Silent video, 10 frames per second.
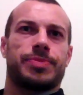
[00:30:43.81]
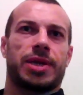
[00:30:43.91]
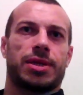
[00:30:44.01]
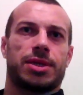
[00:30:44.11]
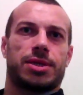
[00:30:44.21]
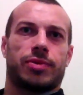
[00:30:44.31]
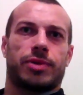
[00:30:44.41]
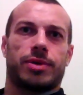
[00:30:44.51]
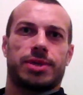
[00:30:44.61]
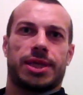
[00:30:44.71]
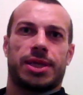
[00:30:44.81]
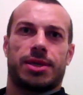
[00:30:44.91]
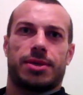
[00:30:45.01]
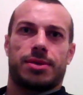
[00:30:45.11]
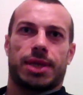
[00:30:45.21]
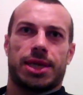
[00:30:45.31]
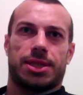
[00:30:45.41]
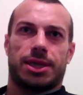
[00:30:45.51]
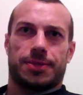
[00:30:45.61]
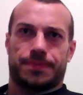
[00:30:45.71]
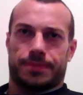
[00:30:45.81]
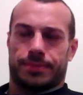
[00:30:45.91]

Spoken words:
medalist at Worlds, I think, last year.